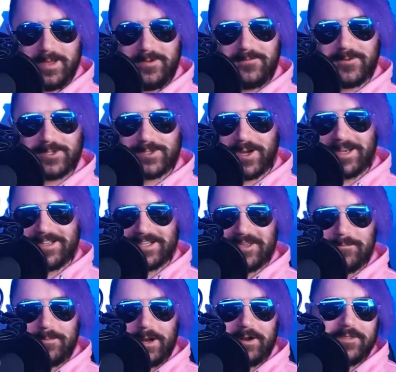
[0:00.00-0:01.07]
if you're trying to
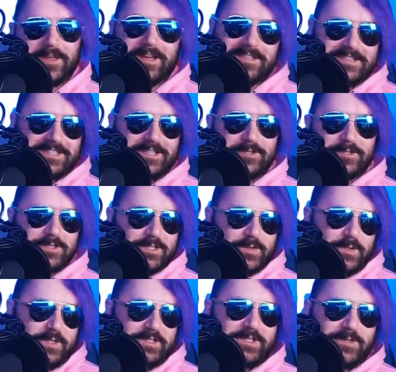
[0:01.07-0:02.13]
compare that to your
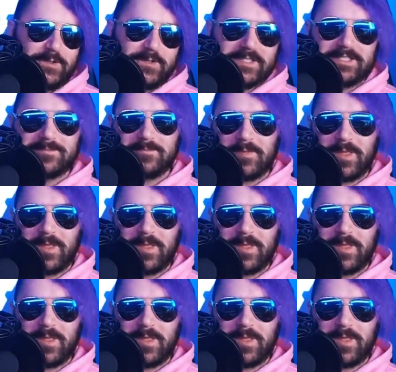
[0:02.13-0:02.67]
tootie toots,